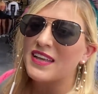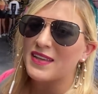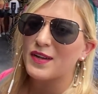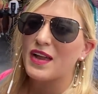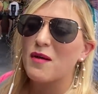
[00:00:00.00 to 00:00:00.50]

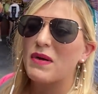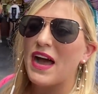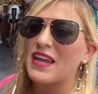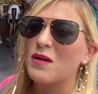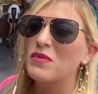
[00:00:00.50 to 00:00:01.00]
Here at
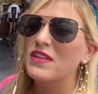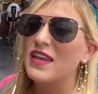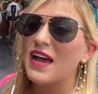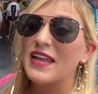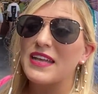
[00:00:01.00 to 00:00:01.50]
Pineapple
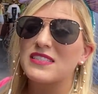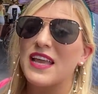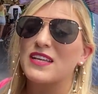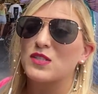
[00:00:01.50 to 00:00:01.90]
Lanai, it's a